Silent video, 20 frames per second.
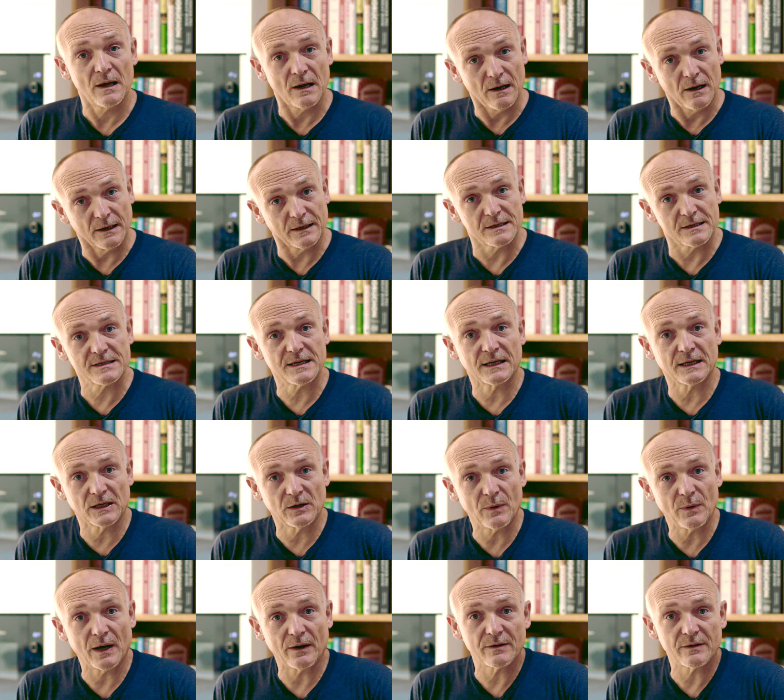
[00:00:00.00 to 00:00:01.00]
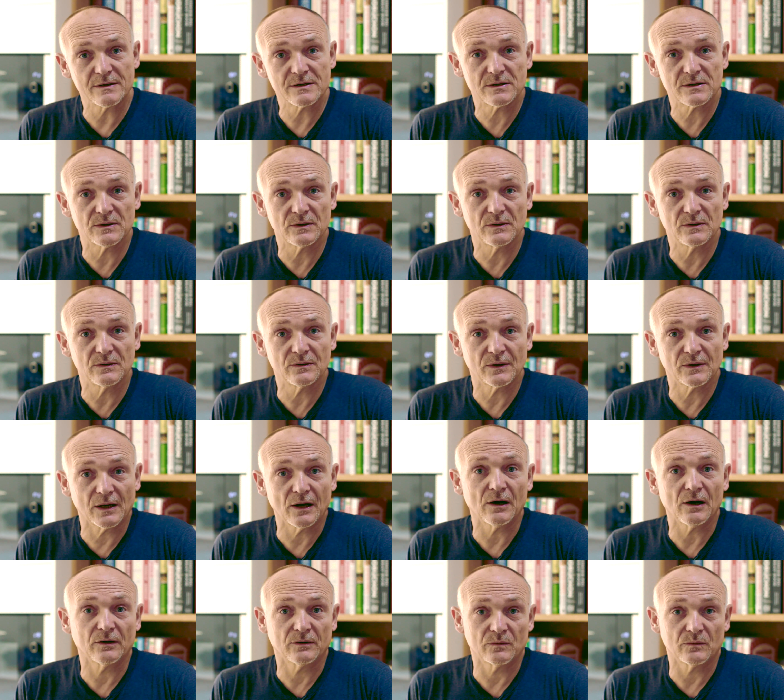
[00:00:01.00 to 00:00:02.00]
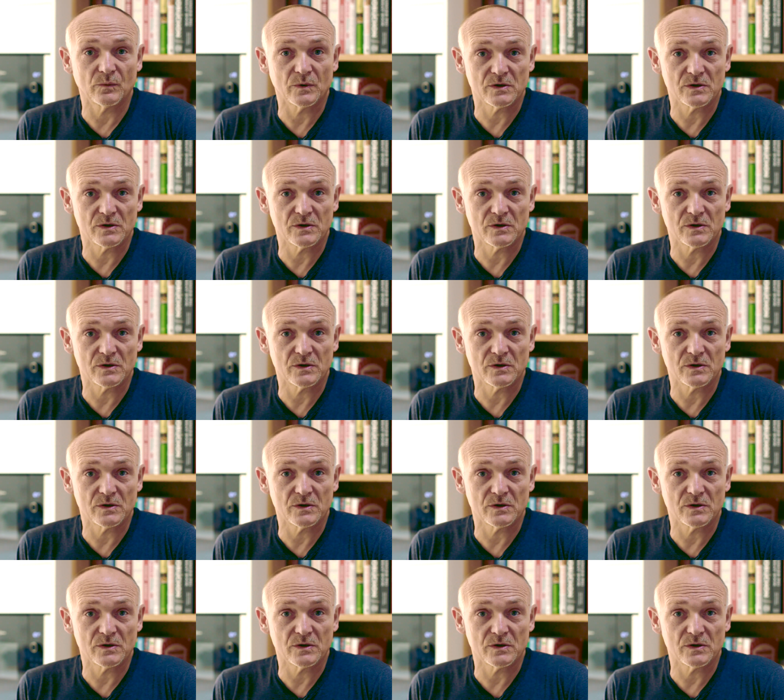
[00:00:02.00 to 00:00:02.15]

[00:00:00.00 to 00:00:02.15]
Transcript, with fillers: I'm going to take you out into the garden,